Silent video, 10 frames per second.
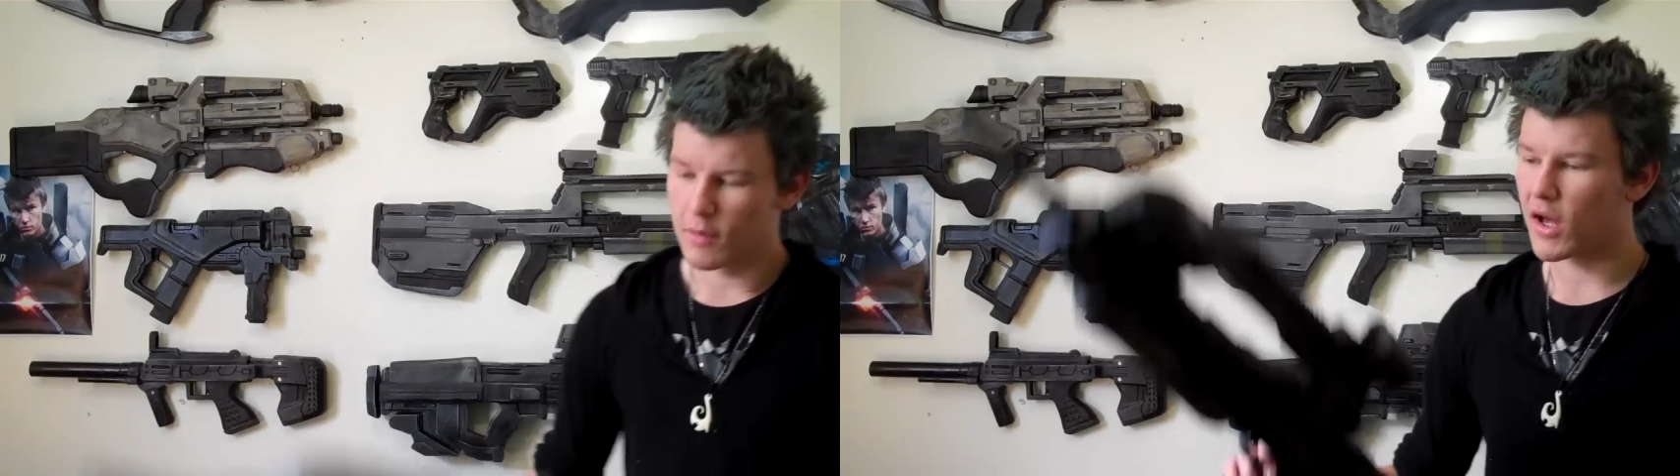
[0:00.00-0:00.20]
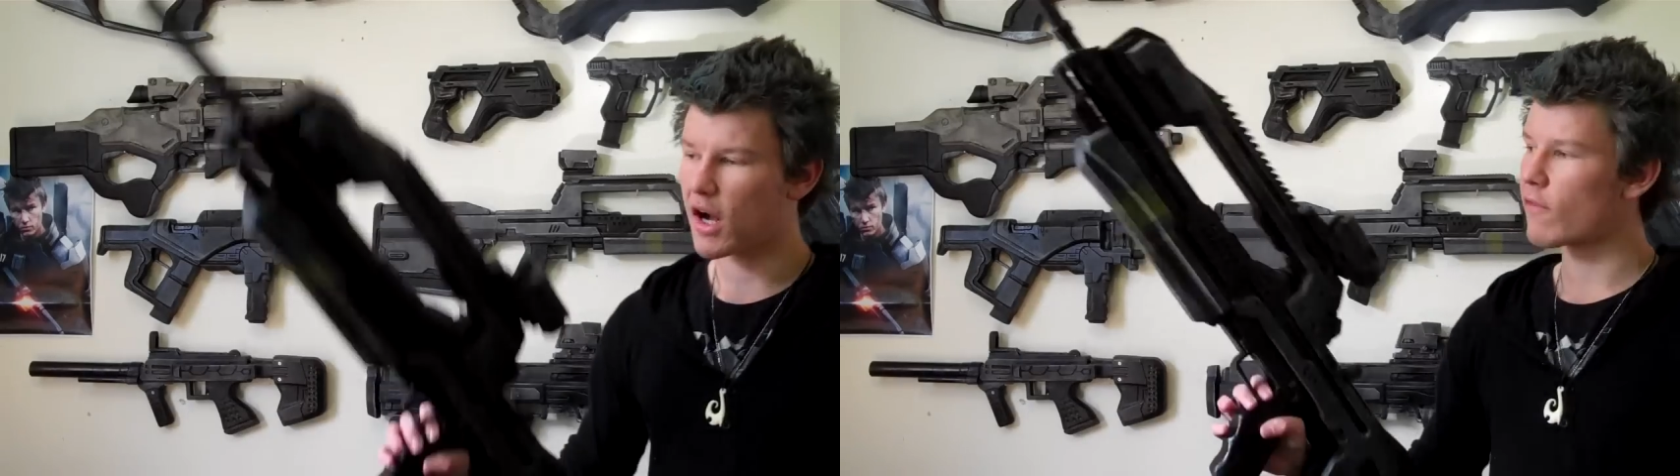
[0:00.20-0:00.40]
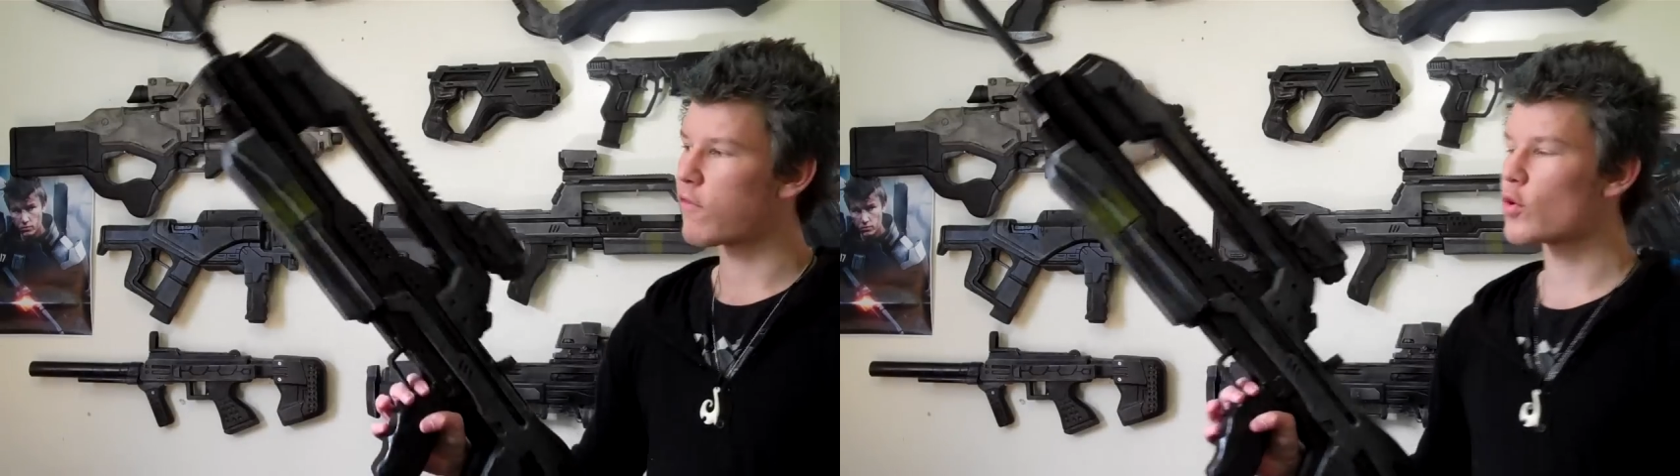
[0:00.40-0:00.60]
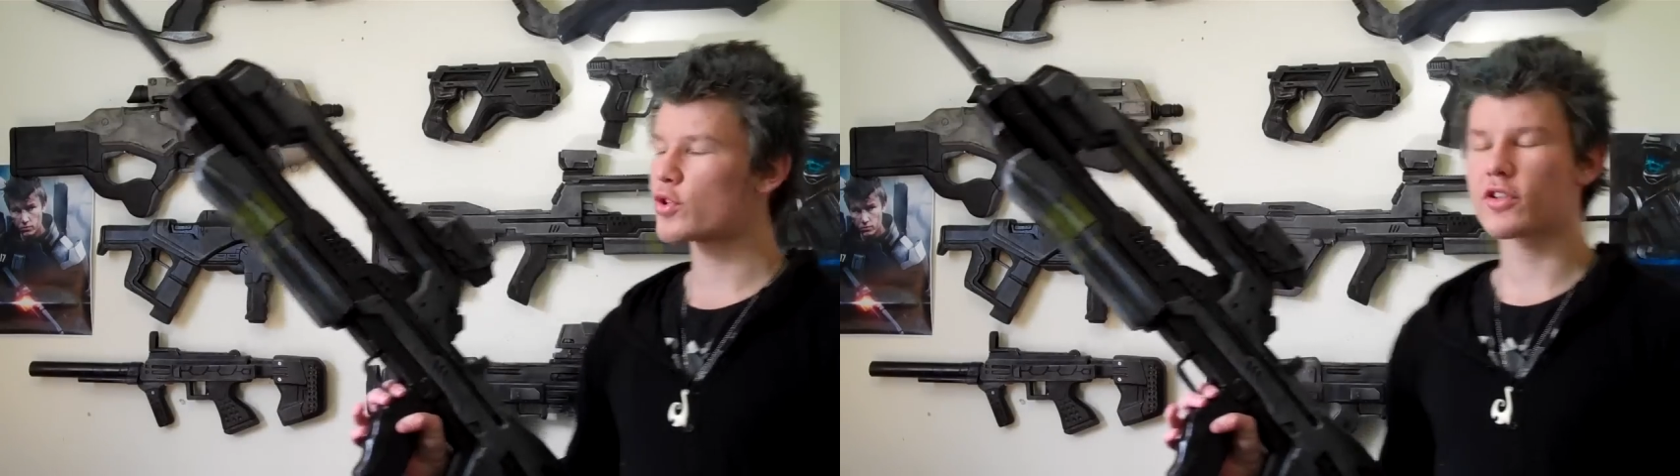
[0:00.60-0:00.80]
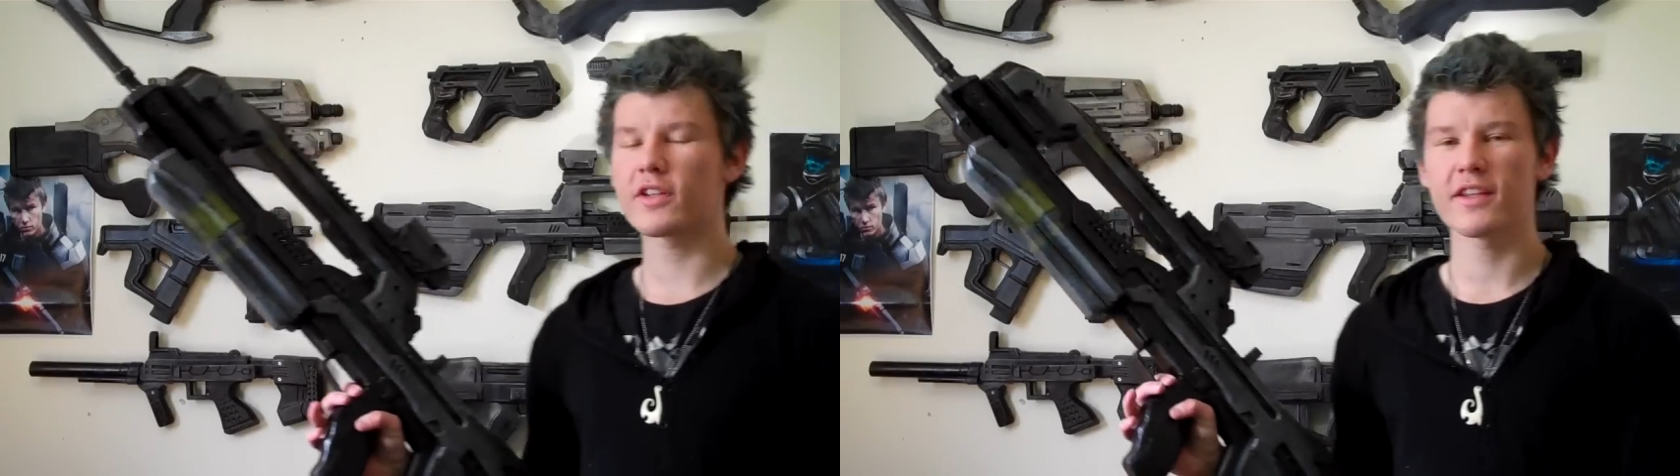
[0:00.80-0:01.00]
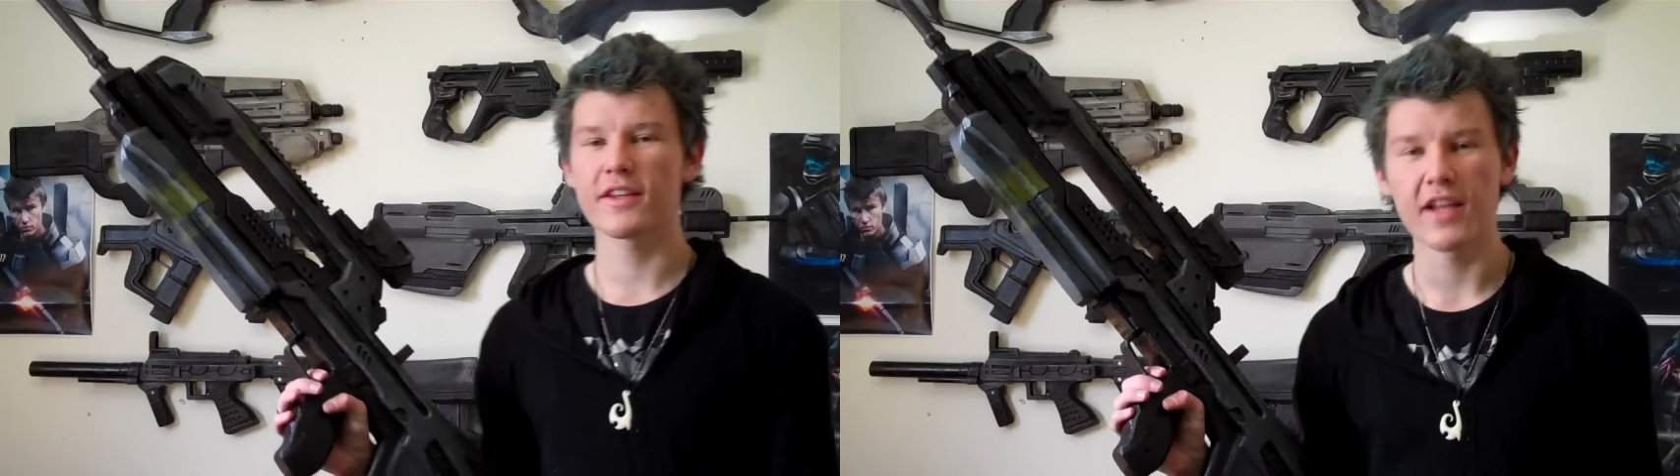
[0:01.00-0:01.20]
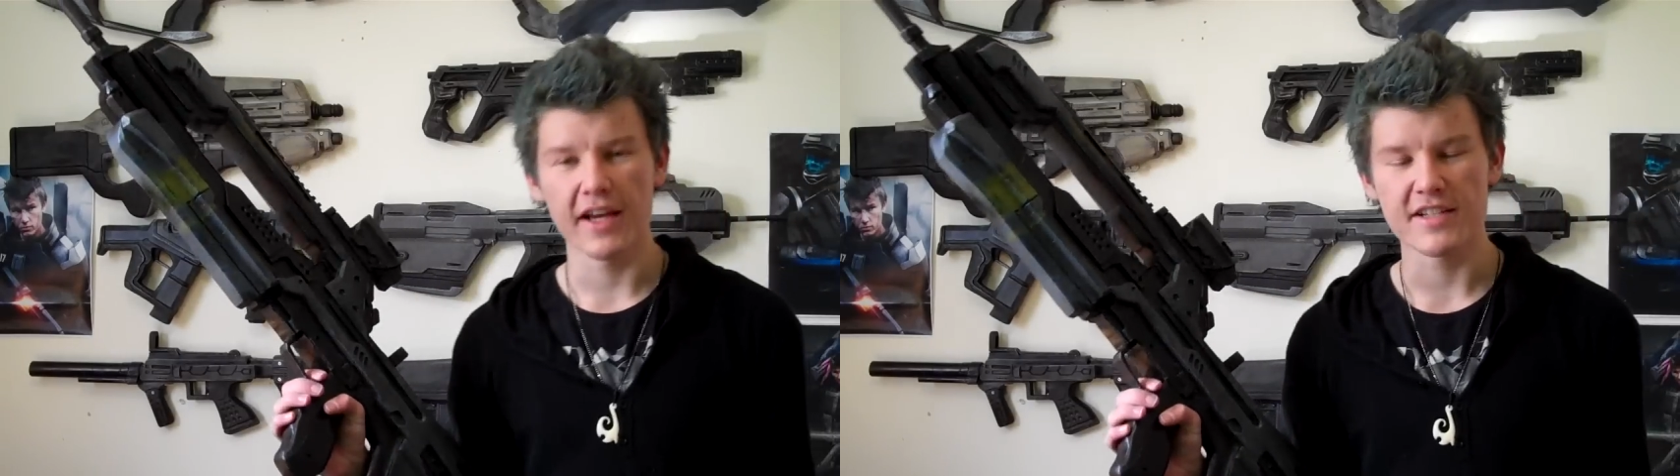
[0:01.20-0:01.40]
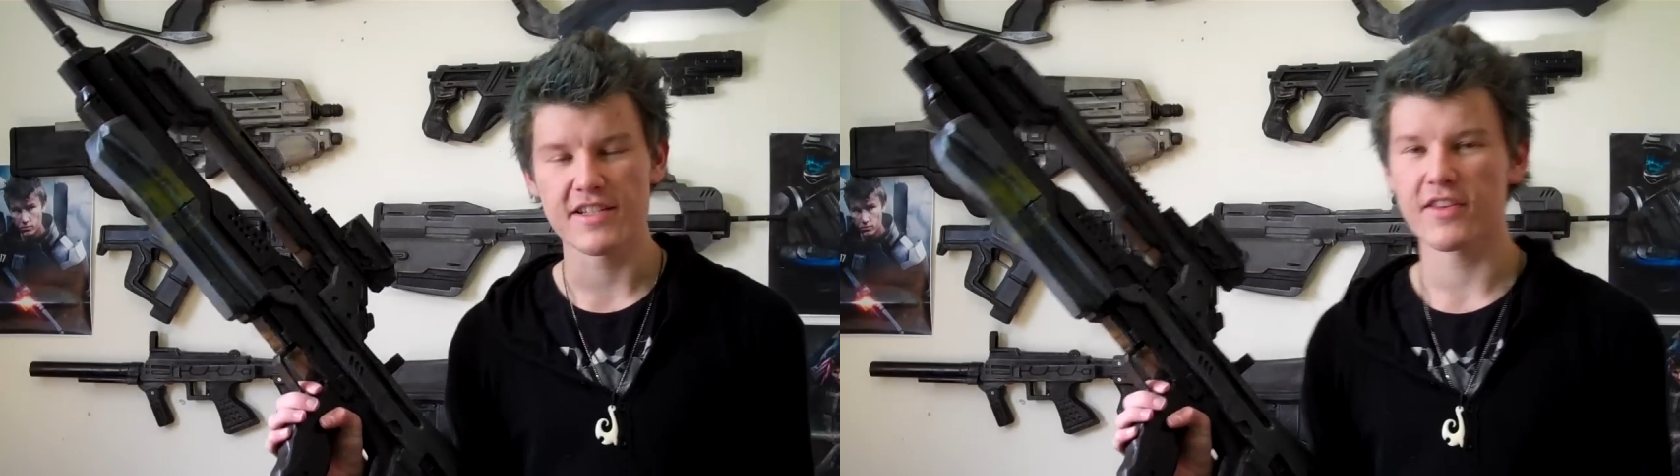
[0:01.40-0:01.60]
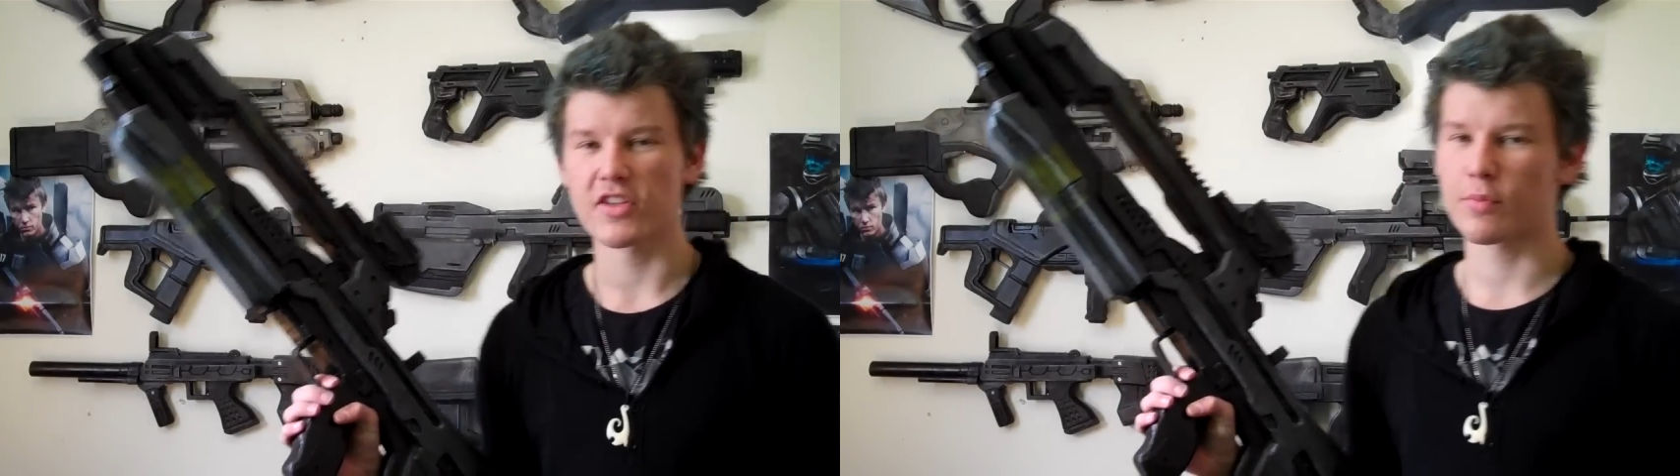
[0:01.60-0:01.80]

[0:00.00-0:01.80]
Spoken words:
But unfortunately, like I said,